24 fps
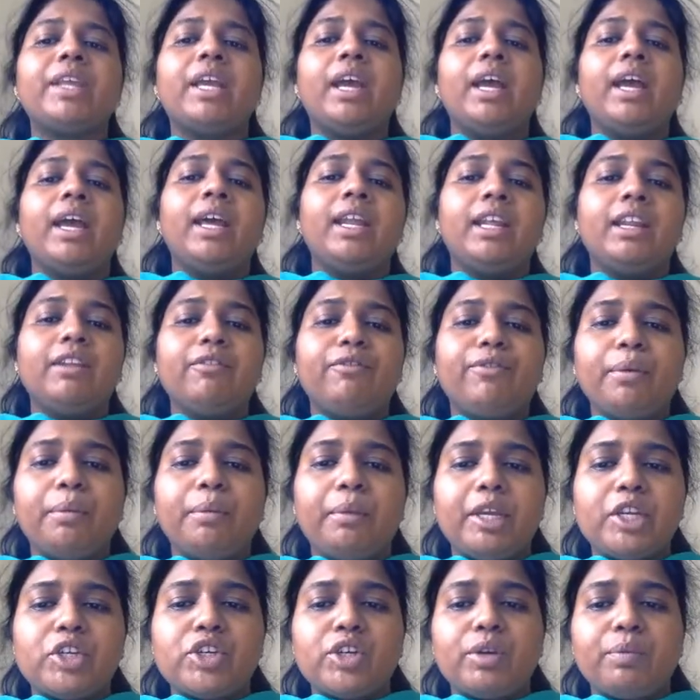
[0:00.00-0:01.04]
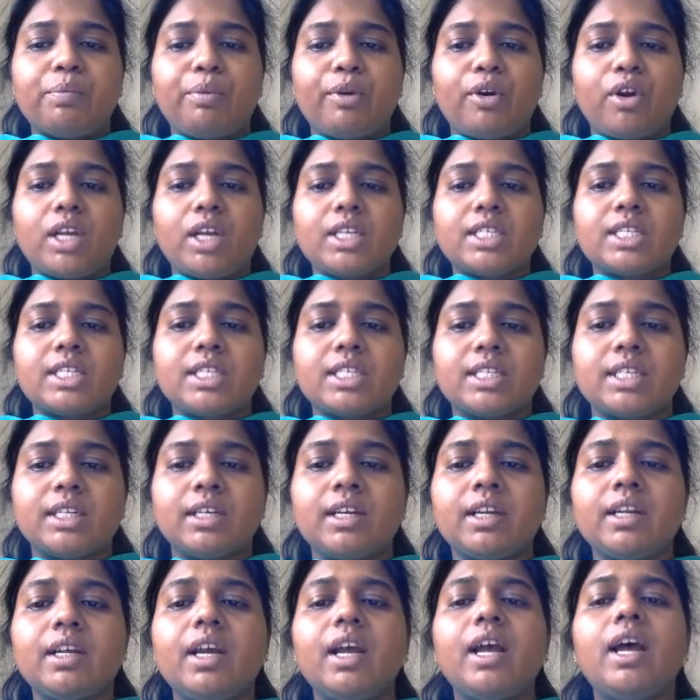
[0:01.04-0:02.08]
an information processor
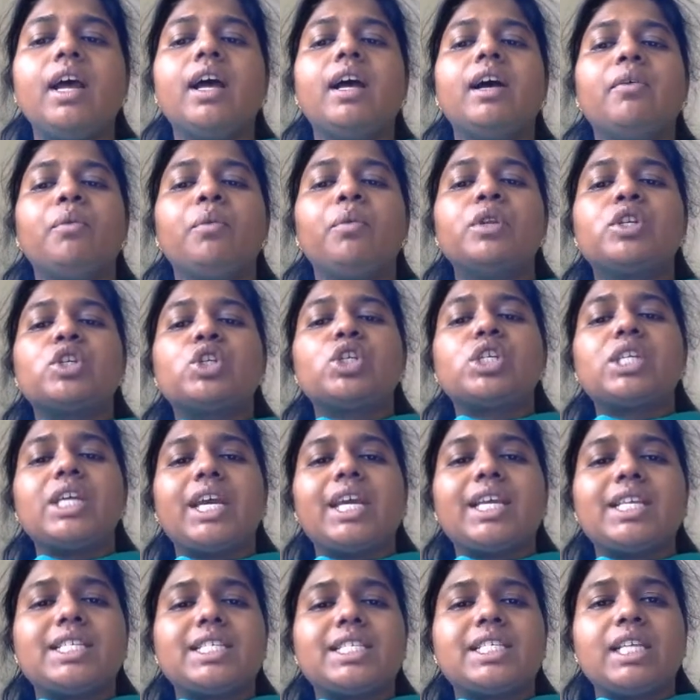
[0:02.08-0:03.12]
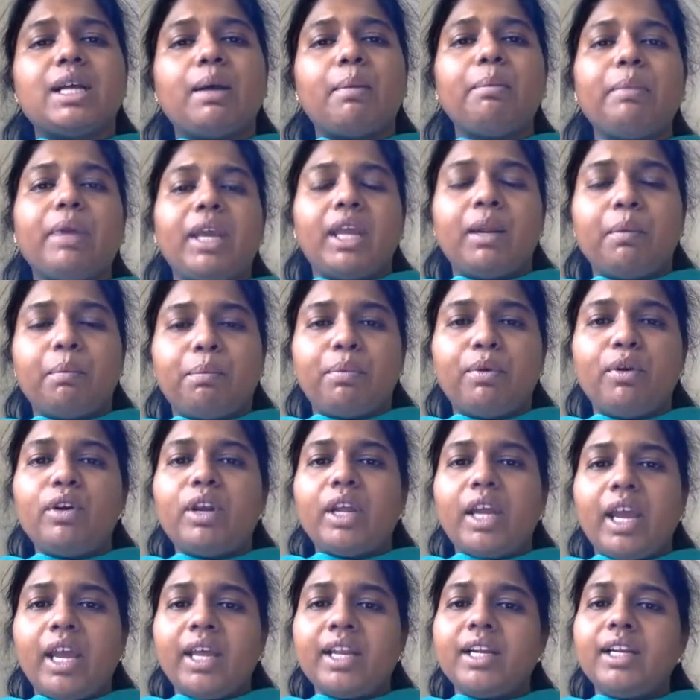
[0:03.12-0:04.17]
which takes some input
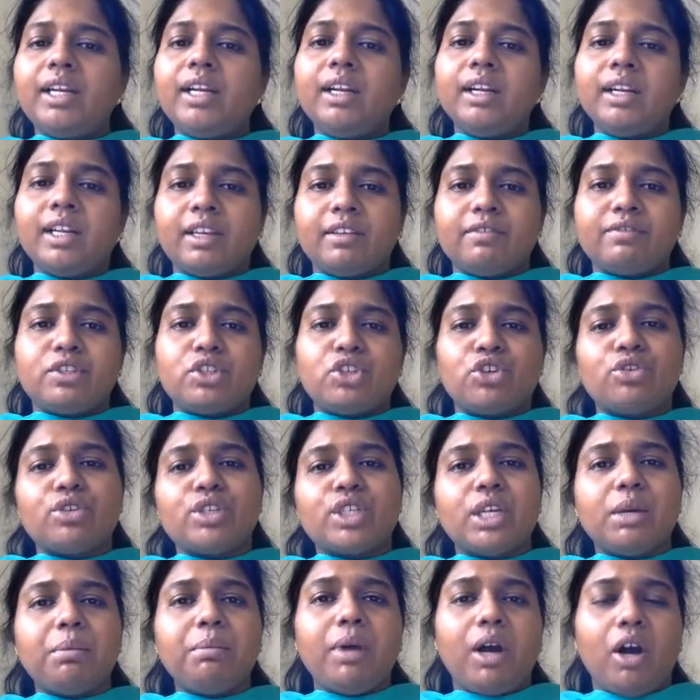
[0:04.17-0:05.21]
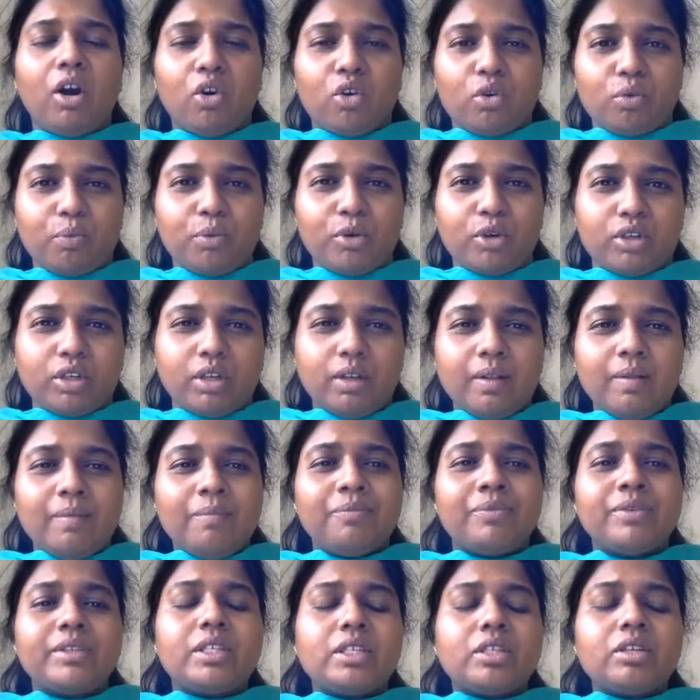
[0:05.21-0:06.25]
and gives you some output.
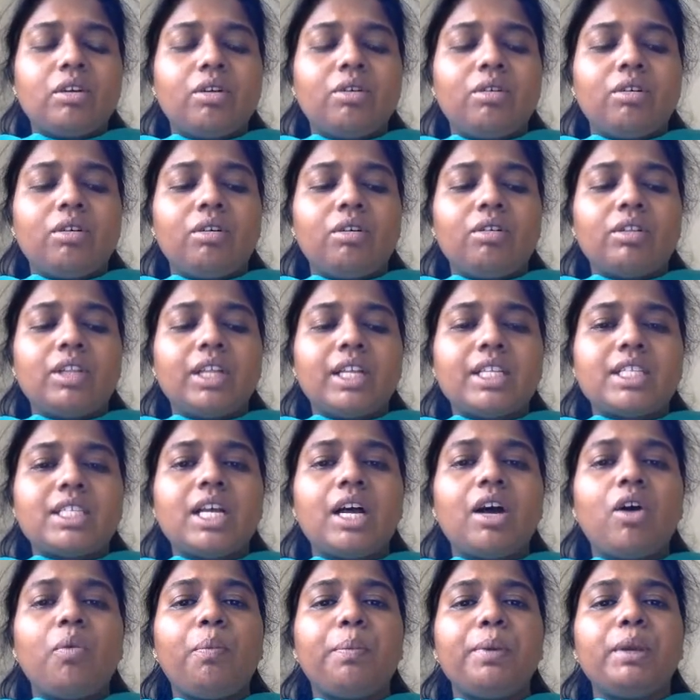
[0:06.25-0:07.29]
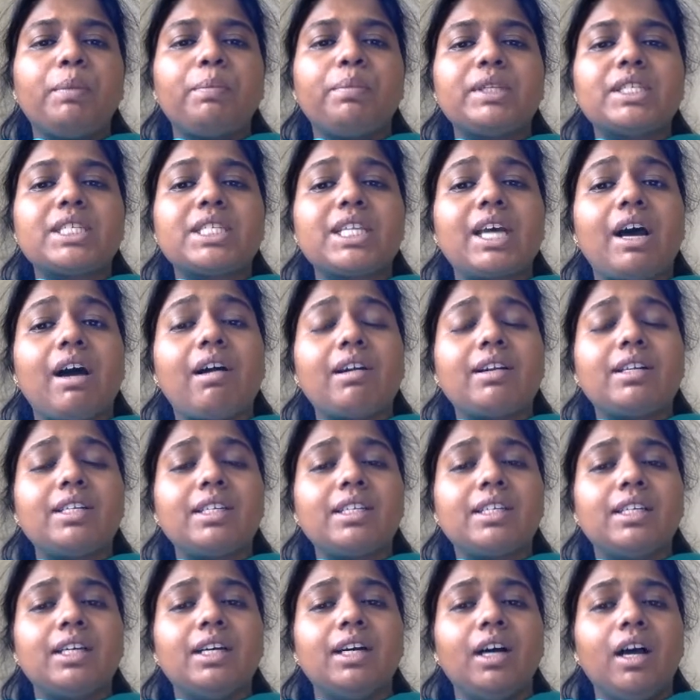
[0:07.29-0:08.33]
So that's how people
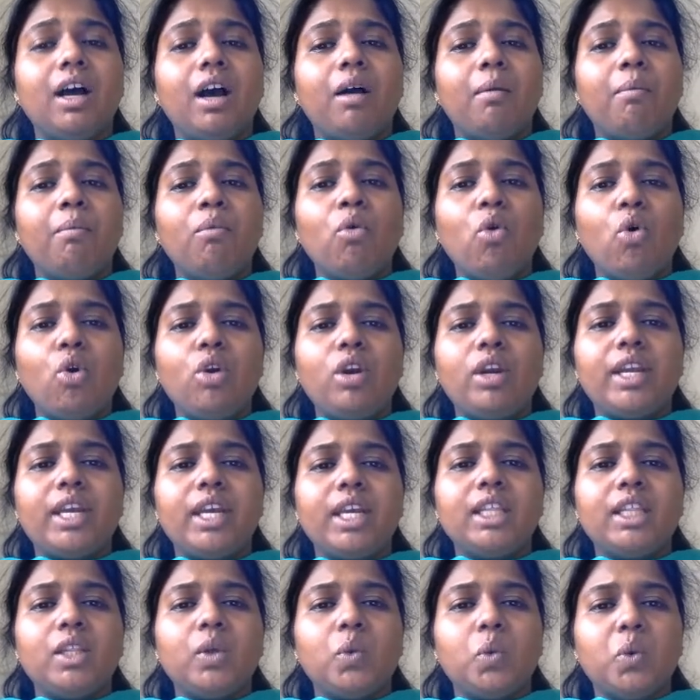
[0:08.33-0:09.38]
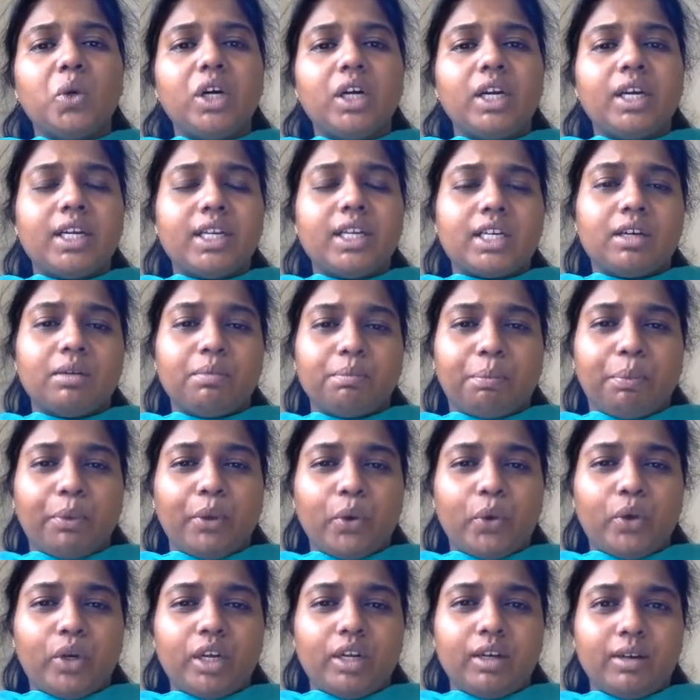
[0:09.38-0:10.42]
started molding the word
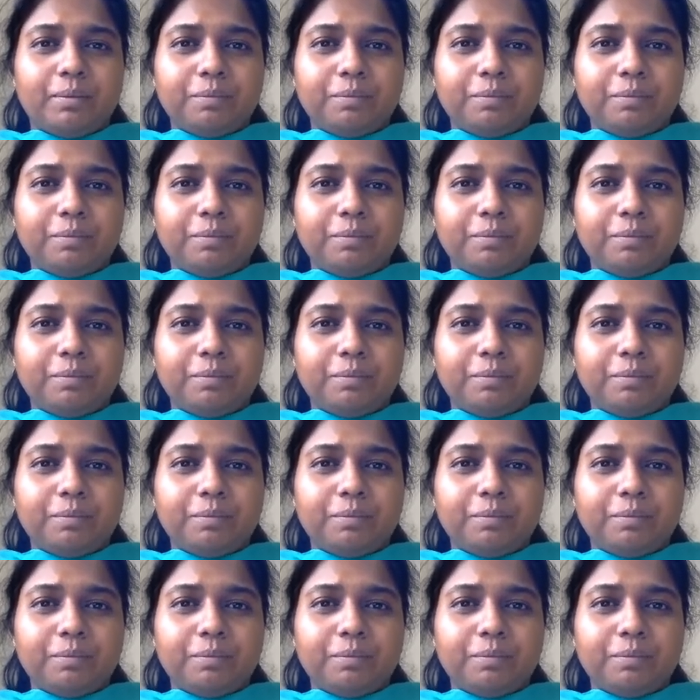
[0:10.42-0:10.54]
computer.